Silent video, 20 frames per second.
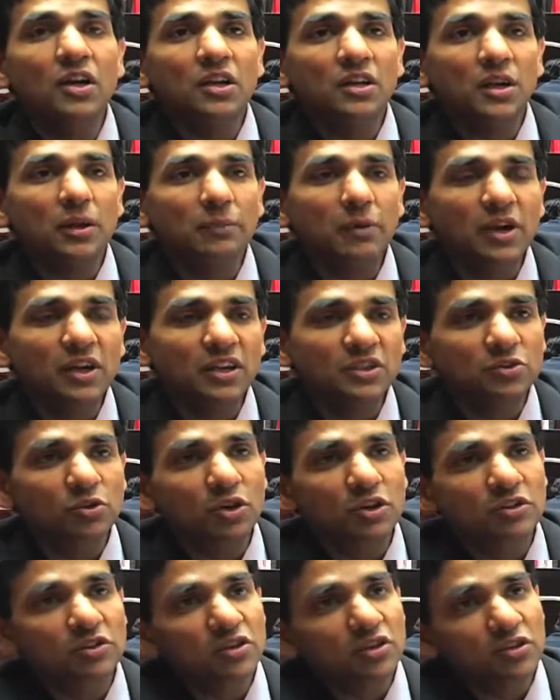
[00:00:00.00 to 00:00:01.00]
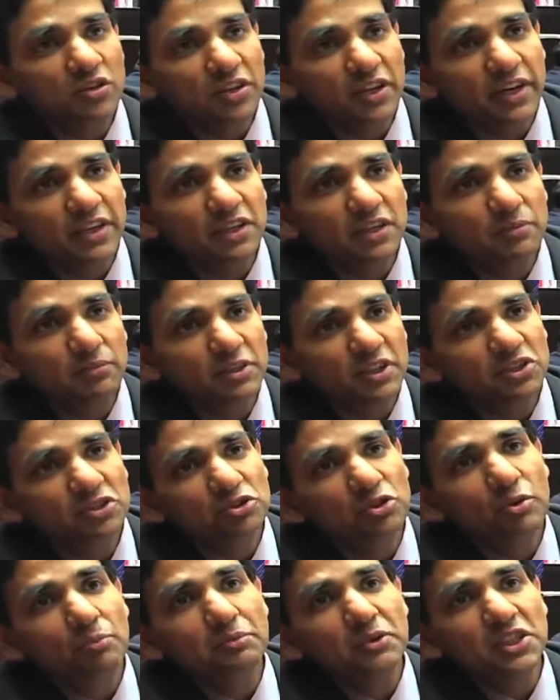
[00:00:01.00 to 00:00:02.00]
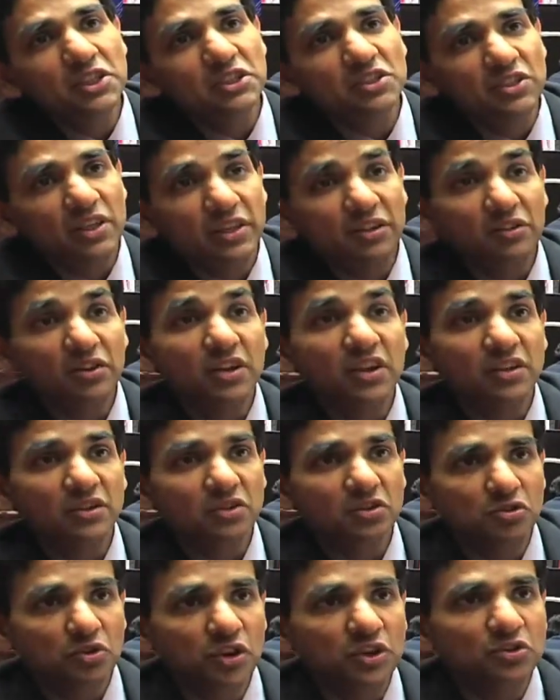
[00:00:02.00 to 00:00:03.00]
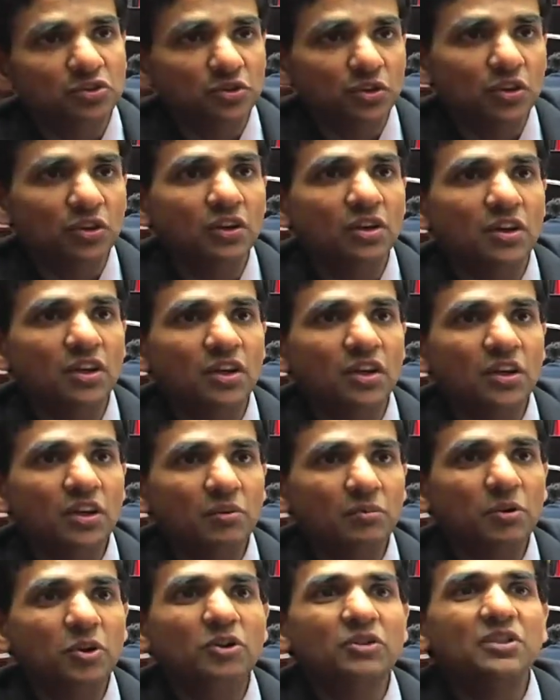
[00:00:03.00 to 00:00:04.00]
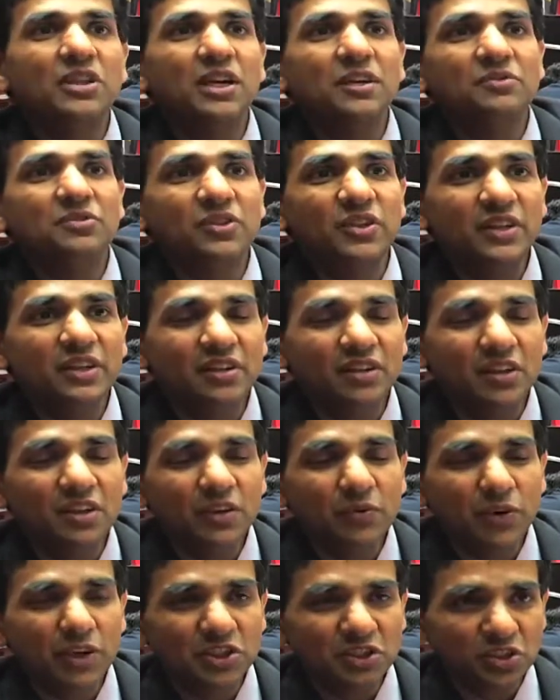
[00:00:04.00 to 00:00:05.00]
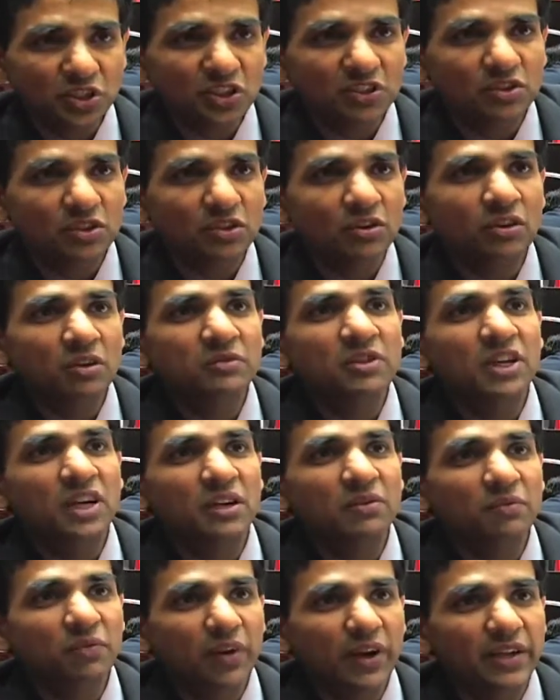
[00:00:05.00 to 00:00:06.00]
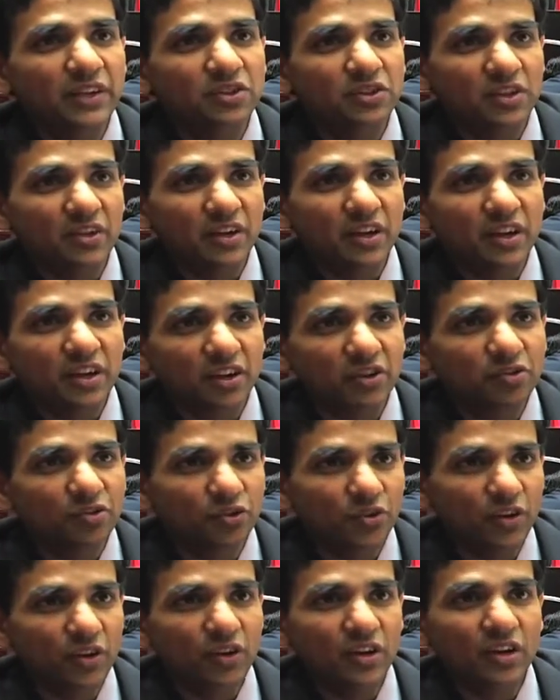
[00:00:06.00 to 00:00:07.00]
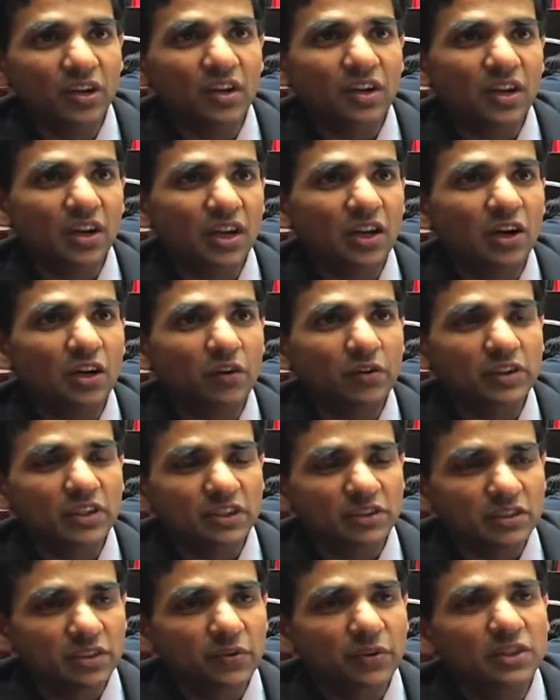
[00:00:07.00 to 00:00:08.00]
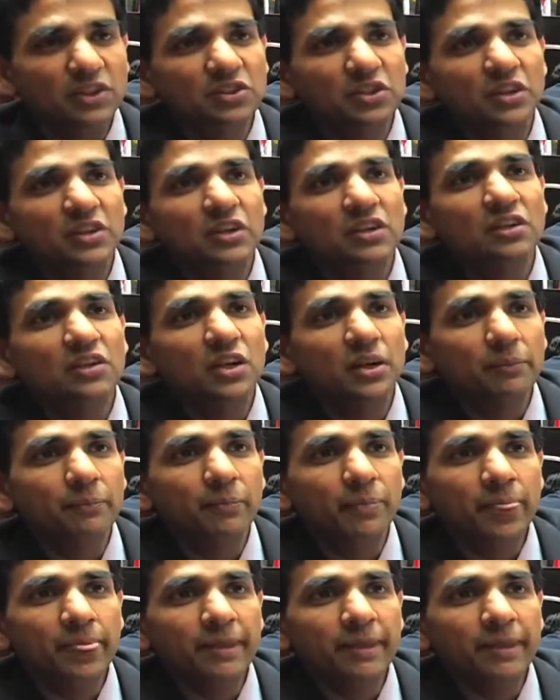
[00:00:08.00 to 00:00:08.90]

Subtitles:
Nepal has got created Ministry of Peace and Reconstruction because they have seen the devastation of the conflict in their country and how it has devastated them.